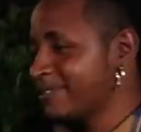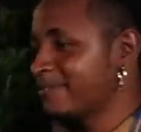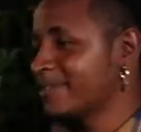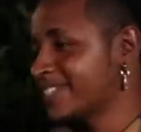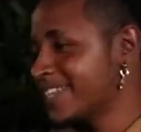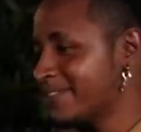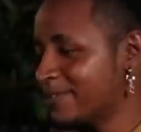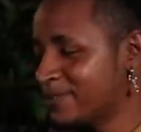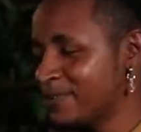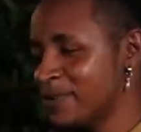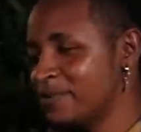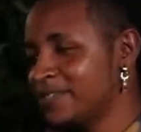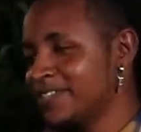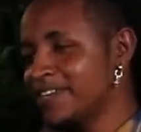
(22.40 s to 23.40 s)
wa Masai.
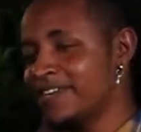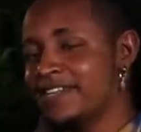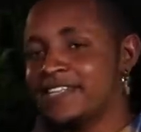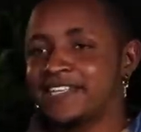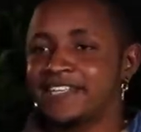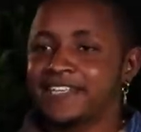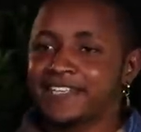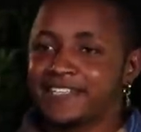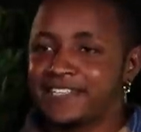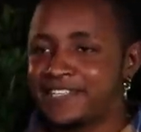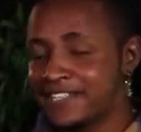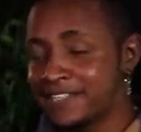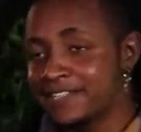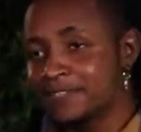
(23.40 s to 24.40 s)
Unajua we said that
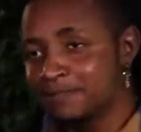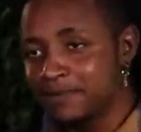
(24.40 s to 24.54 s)
streets